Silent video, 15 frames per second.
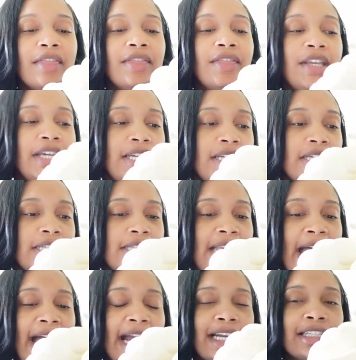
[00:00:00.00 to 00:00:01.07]
these
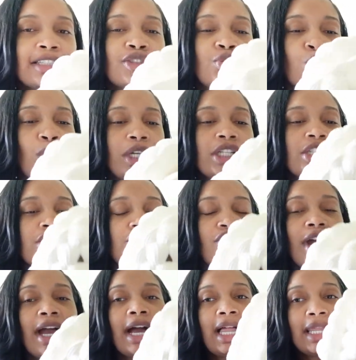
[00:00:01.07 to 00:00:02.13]
i wanted to
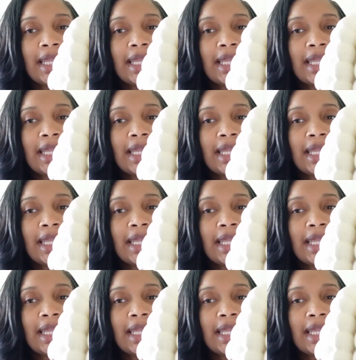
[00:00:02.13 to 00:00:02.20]
try